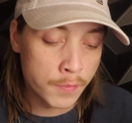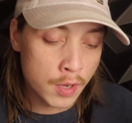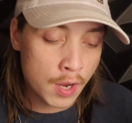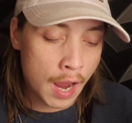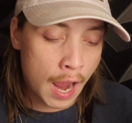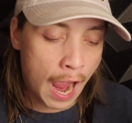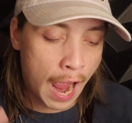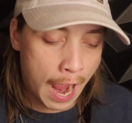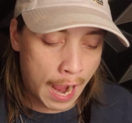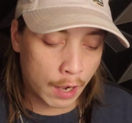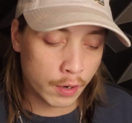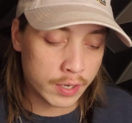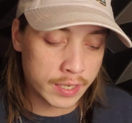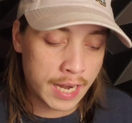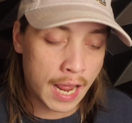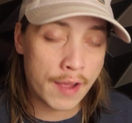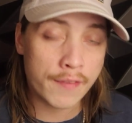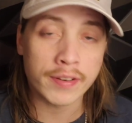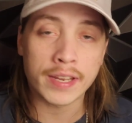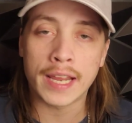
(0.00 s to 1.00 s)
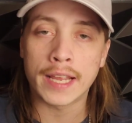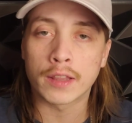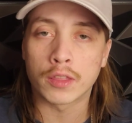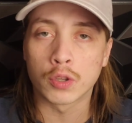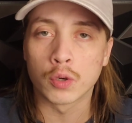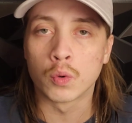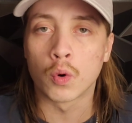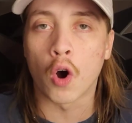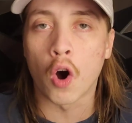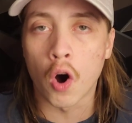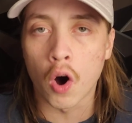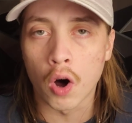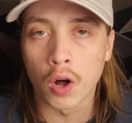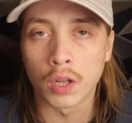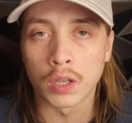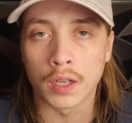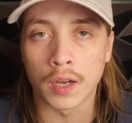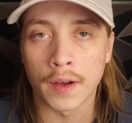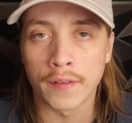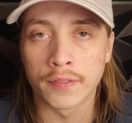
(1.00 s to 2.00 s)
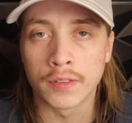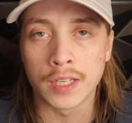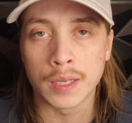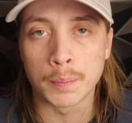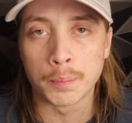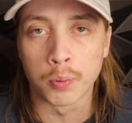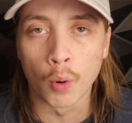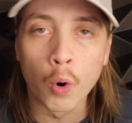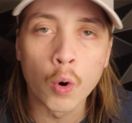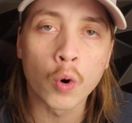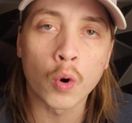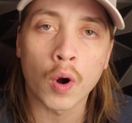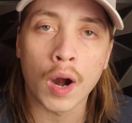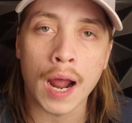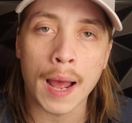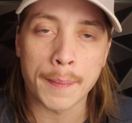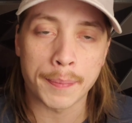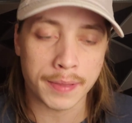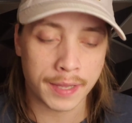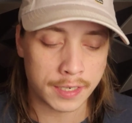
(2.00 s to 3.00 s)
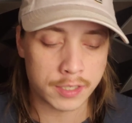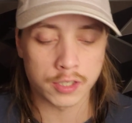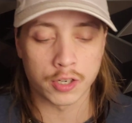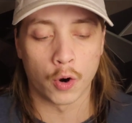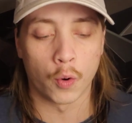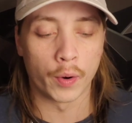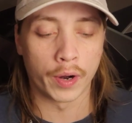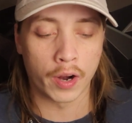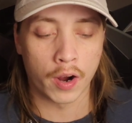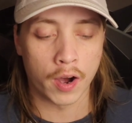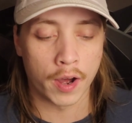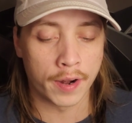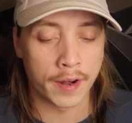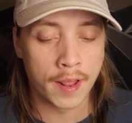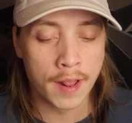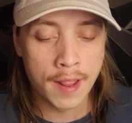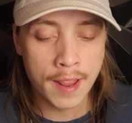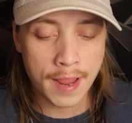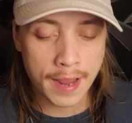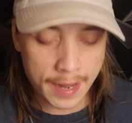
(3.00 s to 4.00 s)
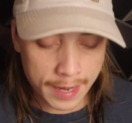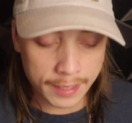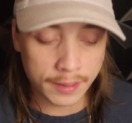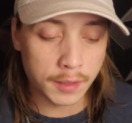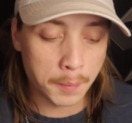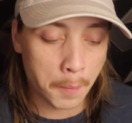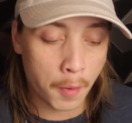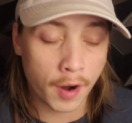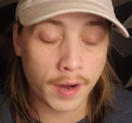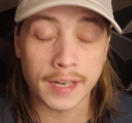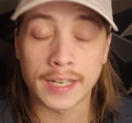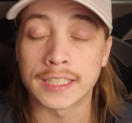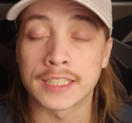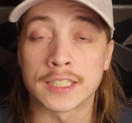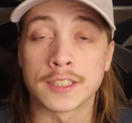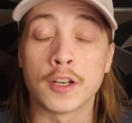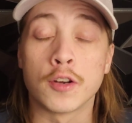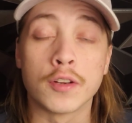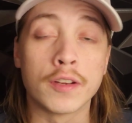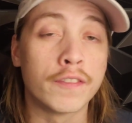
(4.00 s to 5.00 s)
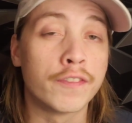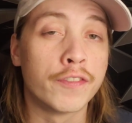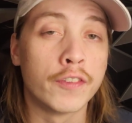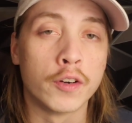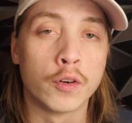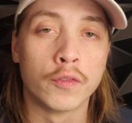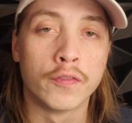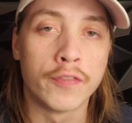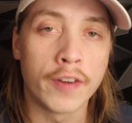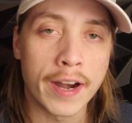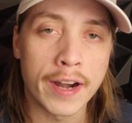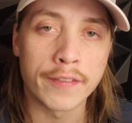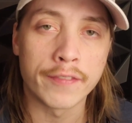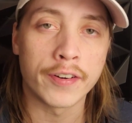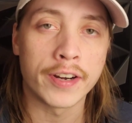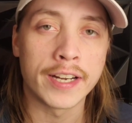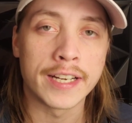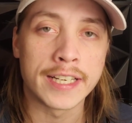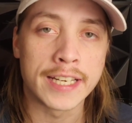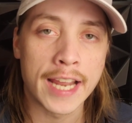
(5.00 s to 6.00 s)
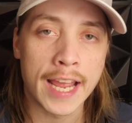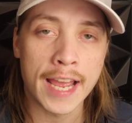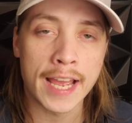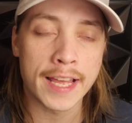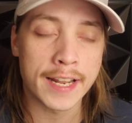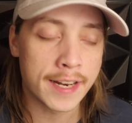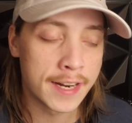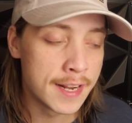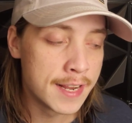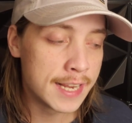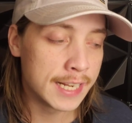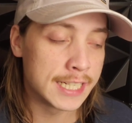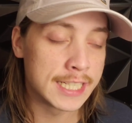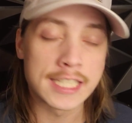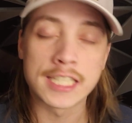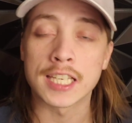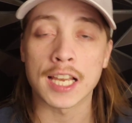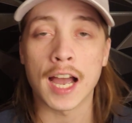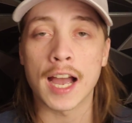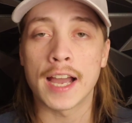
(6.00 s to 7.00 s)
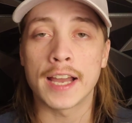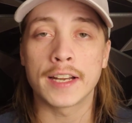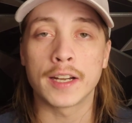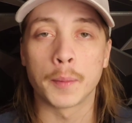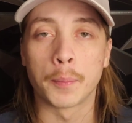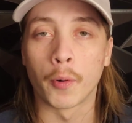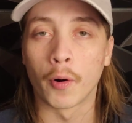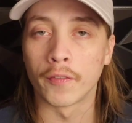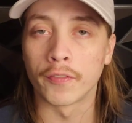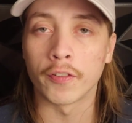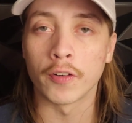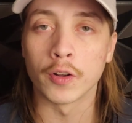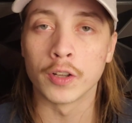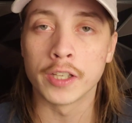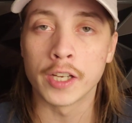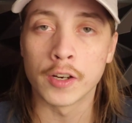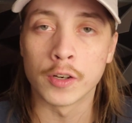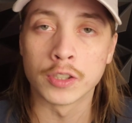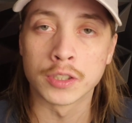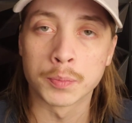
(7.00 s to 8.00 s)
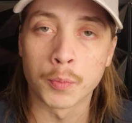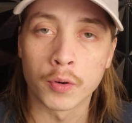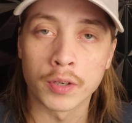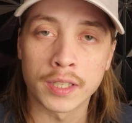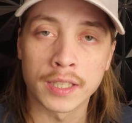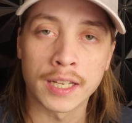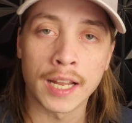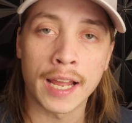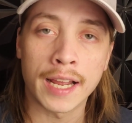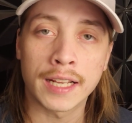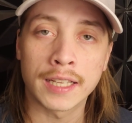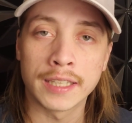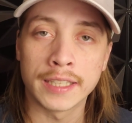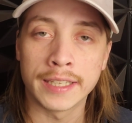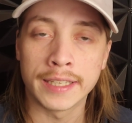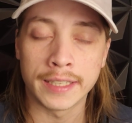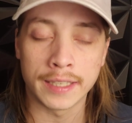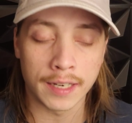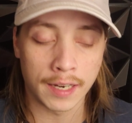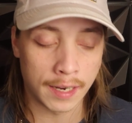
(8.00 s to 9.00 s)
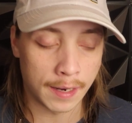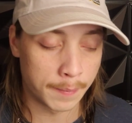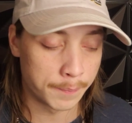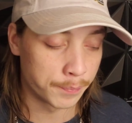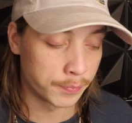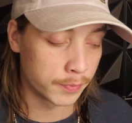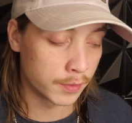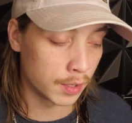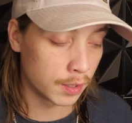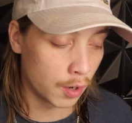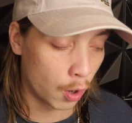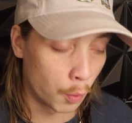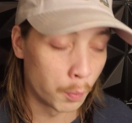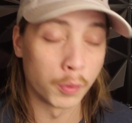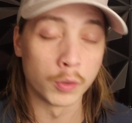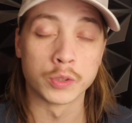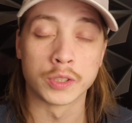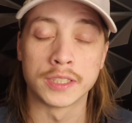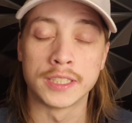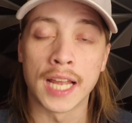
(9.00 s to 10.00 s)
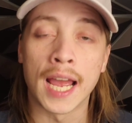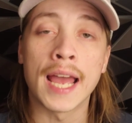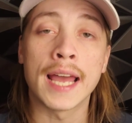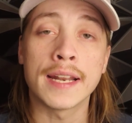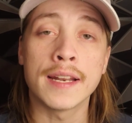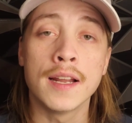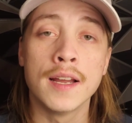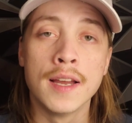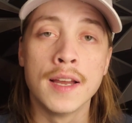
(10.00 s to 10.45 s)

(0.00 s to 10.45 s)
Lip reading: how to navigate through all of the bull crap that is going on in the markets. I know you feel very, very dead inside. Your portfolio is more than likely almost dead,